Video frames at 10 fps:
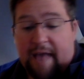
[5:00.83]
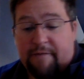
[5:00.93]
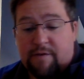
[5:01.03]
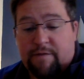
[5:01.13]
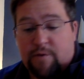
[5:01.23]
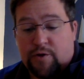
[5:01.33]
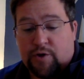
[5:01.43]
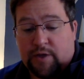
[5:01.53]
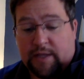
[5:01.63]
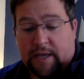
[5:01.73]
every
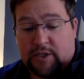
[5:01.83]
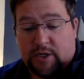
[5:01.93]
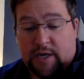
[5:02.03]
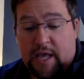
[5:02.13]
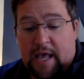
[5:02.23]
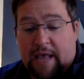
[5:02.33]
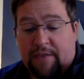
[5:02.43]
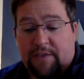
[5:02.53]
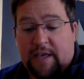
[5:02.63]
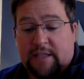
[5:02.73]
future election and
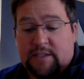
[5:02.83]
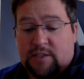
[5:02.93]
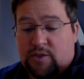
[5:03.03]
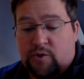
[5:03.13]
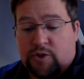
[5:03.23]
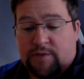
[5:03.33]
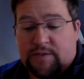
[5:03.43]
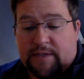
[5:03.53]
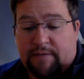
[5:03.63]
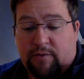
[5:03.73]
that the institution of
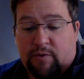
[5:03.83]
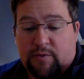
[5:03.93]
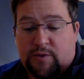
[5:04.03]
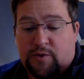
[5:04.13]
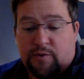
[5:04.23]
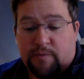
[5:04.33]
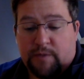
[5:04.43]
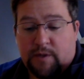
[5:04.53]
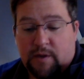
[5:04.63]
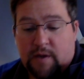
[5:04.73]
slavery was
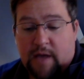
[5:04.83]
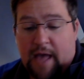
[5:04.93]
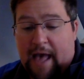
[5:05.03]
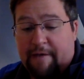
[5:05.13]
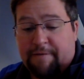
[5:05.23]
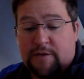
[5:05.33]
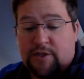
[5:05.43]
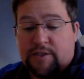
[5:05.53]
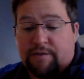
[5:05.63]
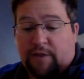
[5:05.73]
doomed.
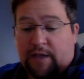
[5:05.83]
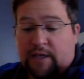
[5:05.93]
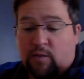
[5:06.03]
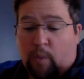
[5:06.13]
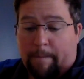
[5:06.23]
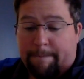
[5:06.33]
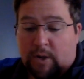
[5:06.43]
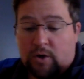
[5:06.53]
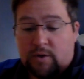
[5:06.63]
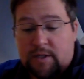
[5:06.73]
Effigies of Lincoln were
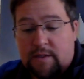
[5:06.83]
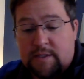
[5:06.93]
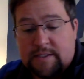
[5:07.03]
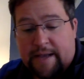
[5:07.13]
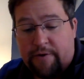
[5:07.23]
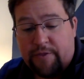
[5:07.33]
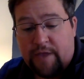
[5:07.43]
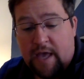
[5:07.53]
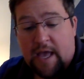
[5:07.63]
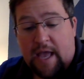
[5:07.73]
burned in the South,
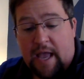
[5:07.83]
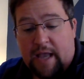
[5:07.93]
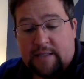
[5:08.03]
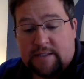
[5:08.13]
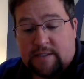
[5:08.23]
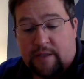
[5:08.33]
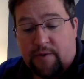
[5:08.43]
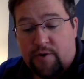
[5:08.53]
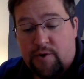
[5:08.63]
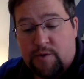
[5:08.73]
and
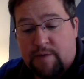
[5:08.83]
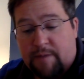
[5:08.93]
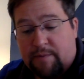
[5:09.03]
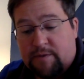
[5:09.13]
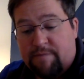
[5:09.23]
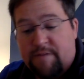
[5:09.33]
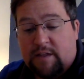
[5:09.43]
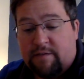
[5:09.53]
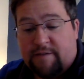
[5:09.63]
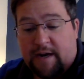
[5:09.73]
Southern newspapers
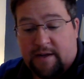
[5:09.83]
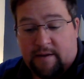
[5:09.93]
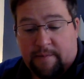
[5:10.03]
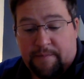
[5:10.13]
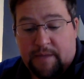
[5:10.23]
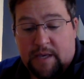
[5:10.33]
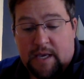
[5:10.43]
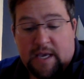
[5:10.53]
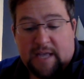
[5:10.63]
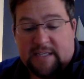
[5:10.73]
vilified him.
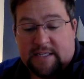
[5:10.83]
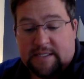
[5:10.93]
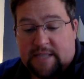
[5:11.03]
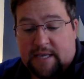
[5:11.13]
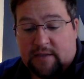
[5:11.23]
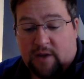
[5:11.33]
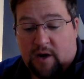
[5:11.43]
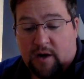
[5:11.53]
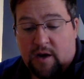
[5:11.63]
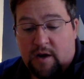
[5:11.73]
It didn't take
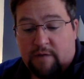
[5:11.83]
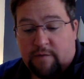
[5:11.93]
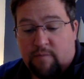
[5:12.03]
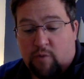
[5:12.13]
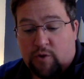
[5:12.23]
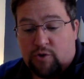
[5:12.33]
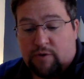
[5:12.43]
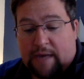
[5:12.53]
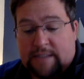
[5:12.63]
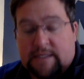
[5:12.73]
long for more
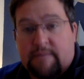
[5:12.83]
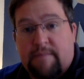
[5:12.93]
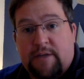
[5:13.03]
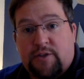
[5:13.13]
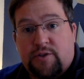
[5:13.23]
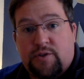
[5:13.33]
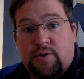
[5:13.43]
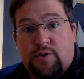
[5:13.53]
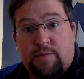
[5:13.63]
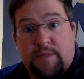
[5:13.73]
drastic measures
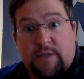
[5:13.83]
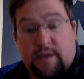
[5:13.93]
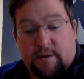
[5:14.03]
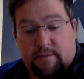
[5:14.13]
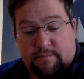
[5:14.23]
to be taken.